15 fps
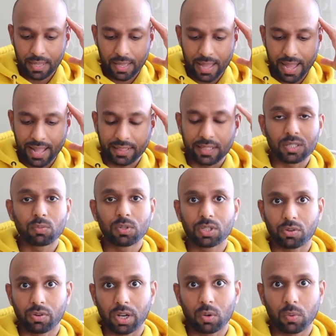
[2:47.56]
And this was
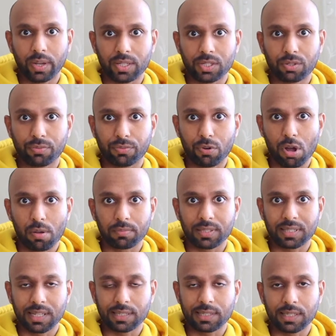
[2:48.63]
a request from
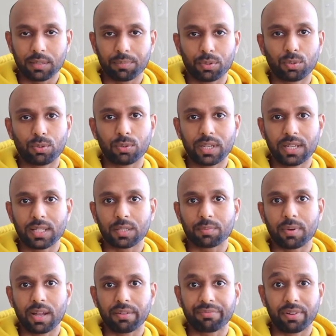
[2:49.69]
Sandeep, who is
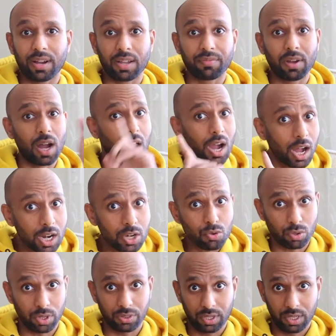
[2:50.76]
my
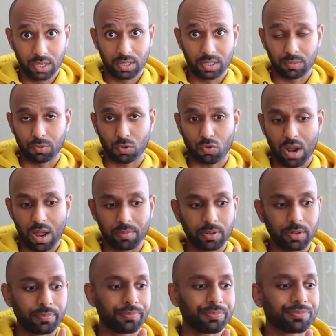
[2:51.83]
500th
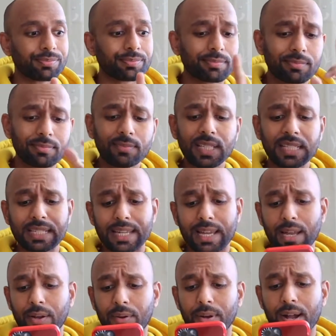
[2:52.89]
subscriber.
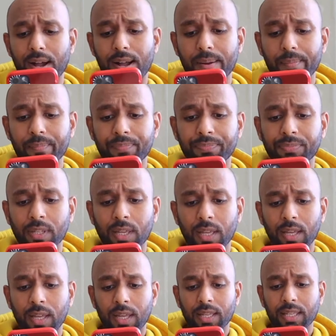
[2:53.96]
Now,
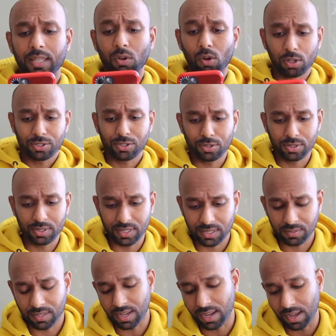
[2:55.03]
he also
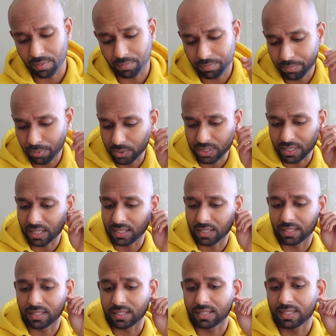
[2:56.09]
did put
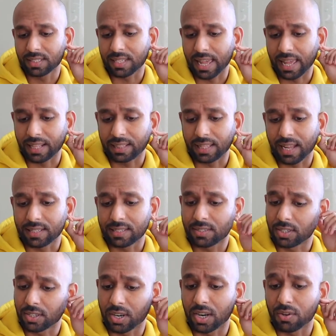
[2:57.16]
in saying that,
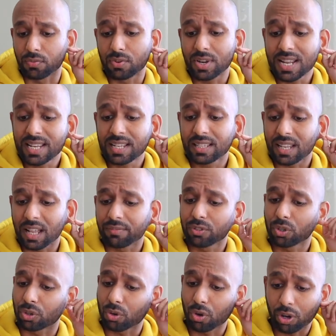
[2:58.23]
sir, I really love
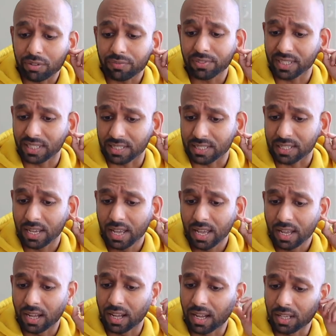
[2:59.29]
your confidence.
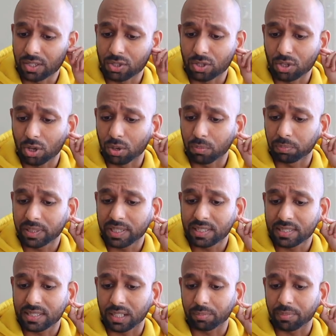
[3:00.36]
So
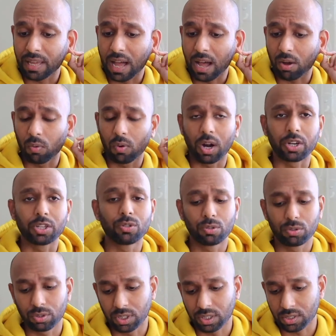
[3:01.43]
please tell me, how are
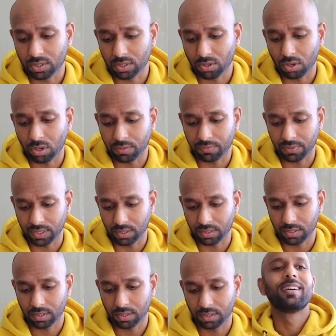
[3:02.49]
you this confident?